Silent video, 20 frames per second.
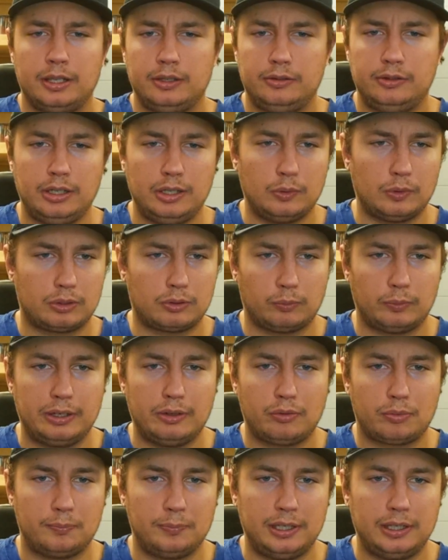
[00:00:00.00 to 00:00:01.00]
Do you agree
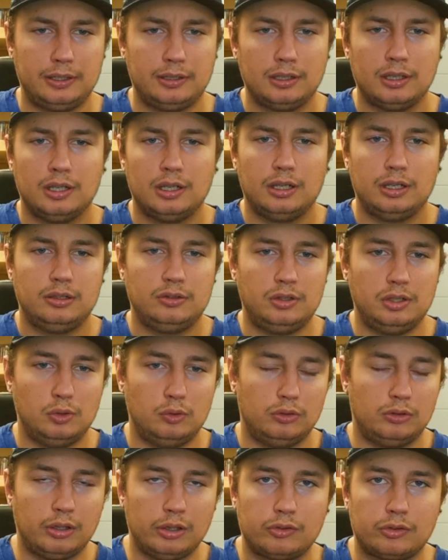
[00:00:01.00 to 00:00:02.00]
with me? Do you
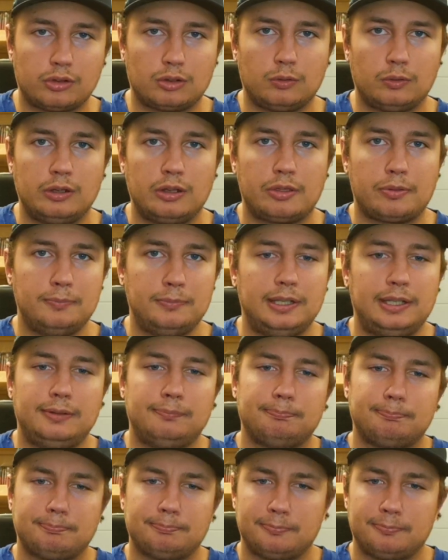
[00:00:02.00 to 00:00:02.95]
disagree with me?